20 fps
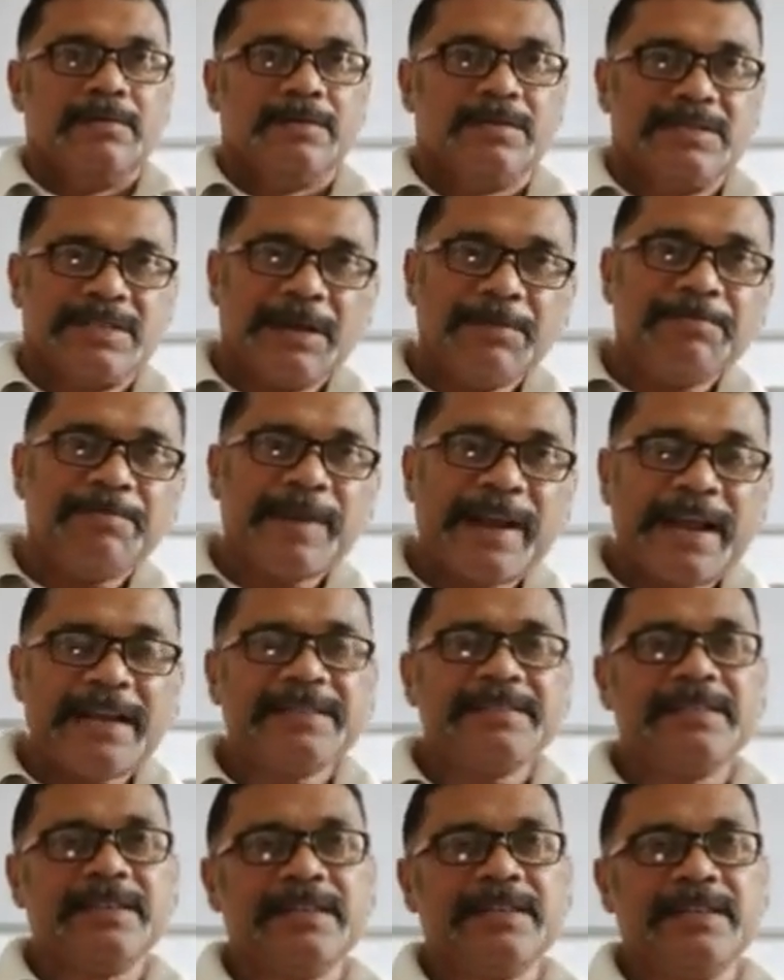some
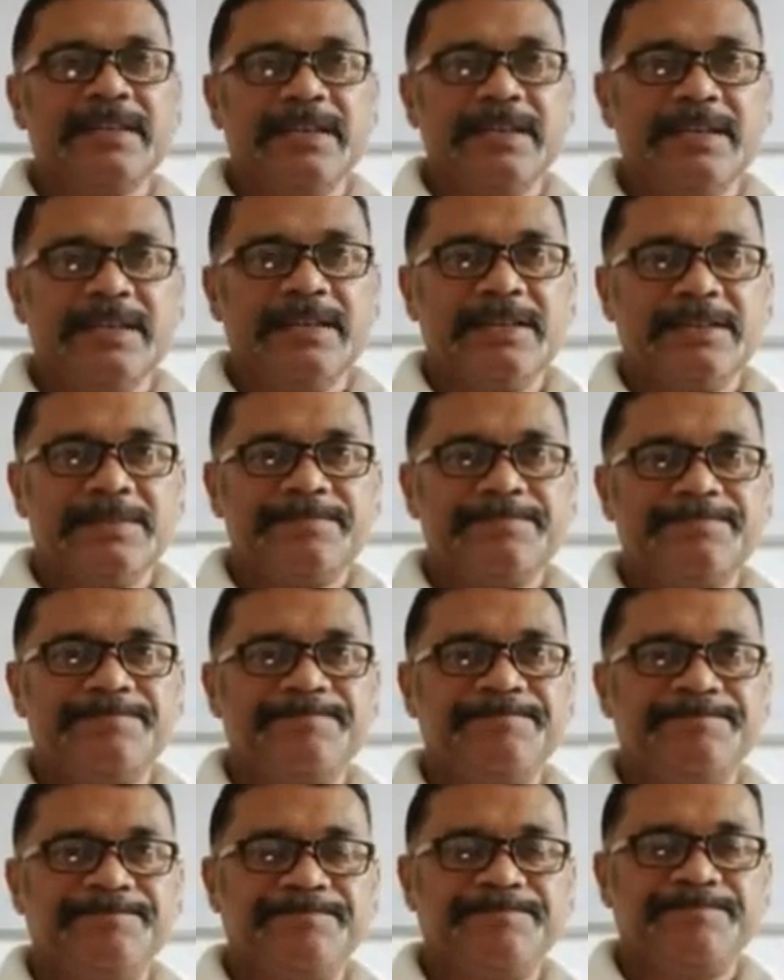plants are there
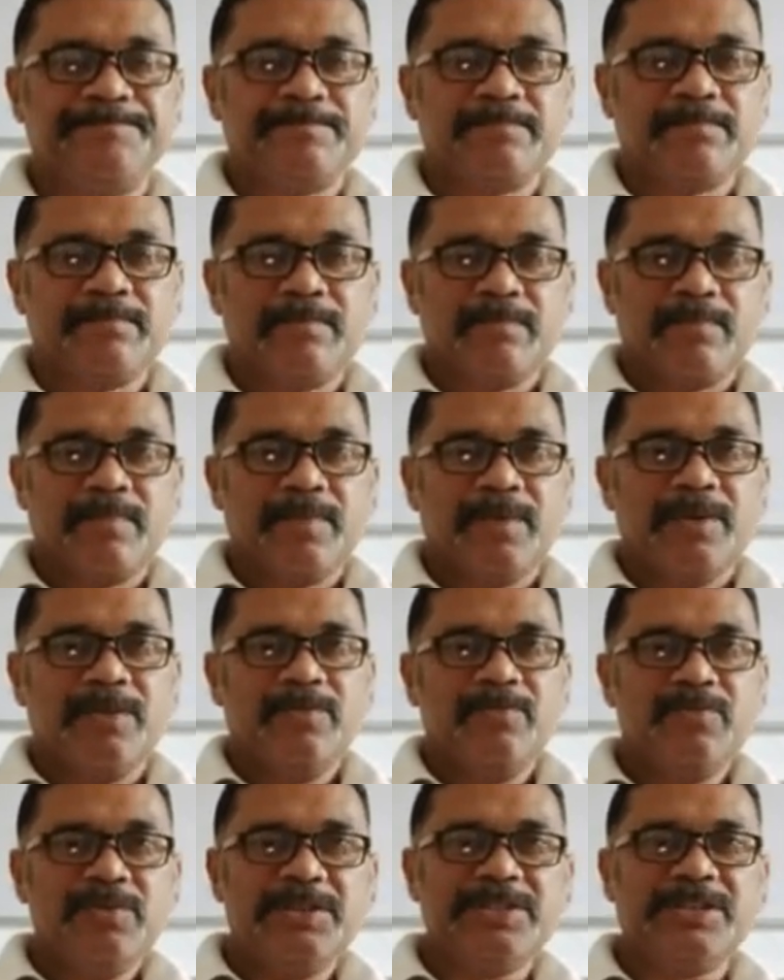
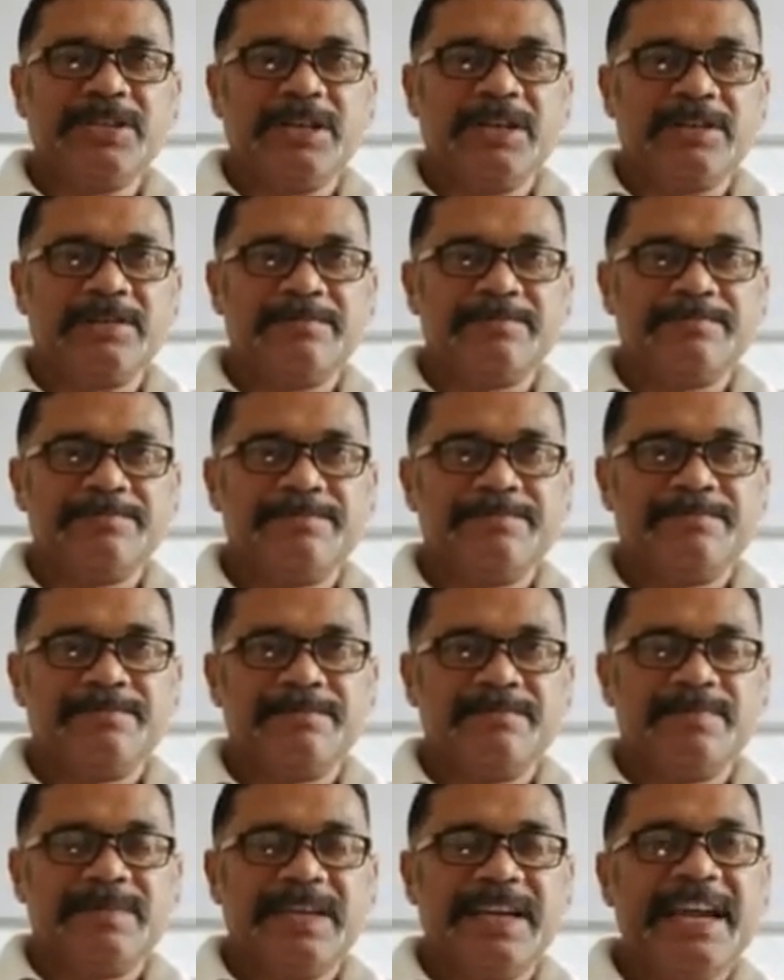which are
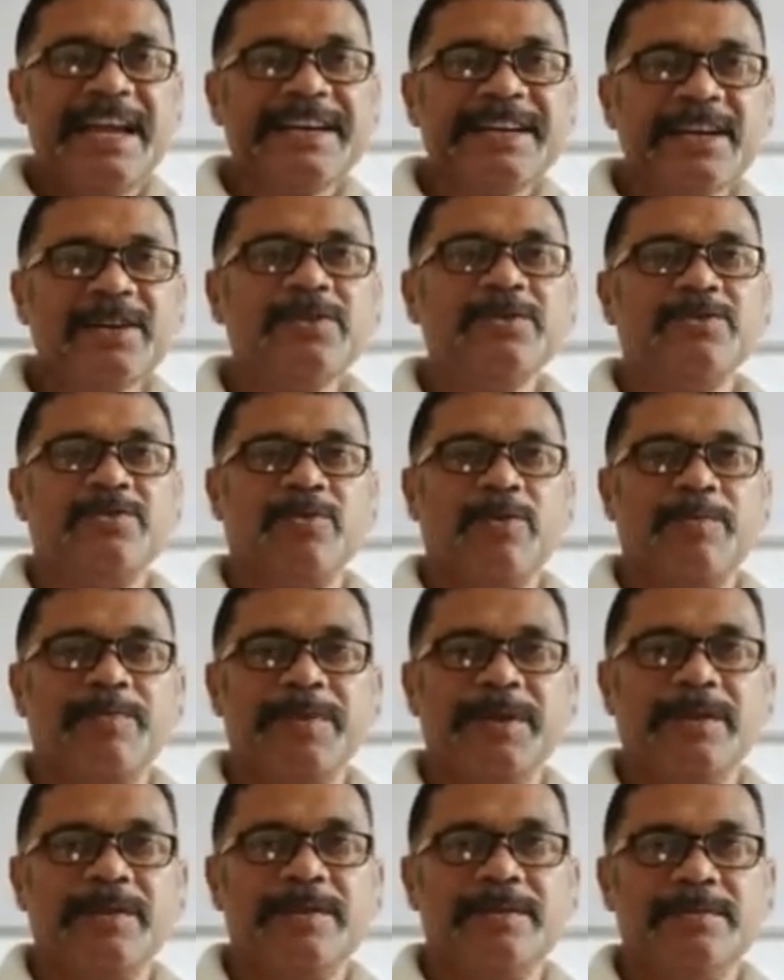
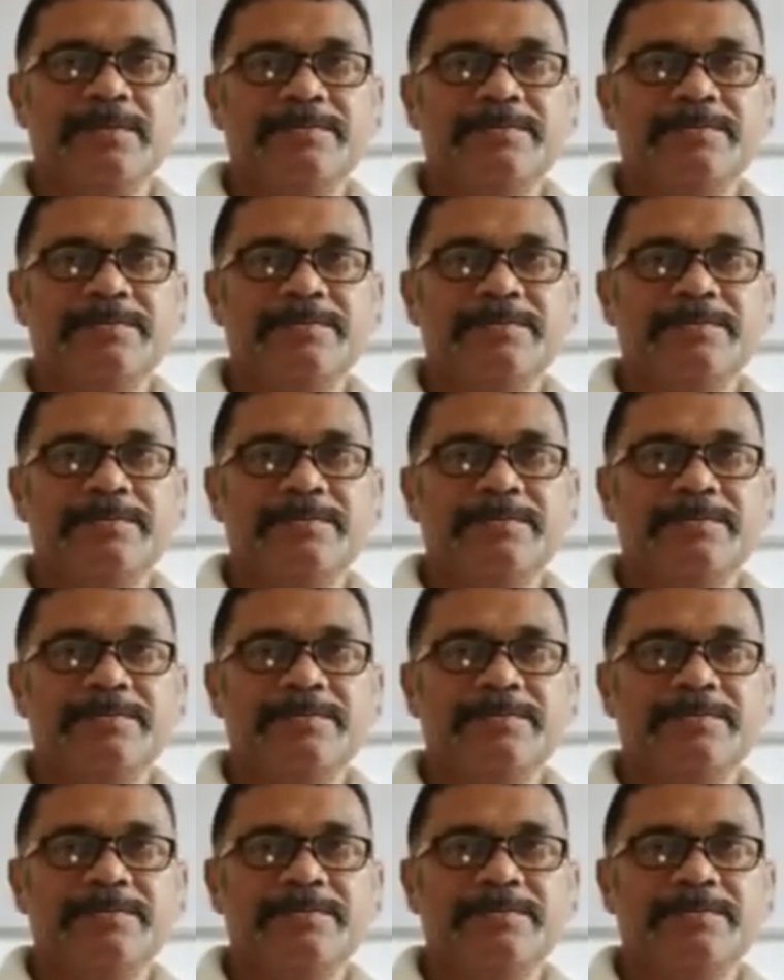heterotrophic.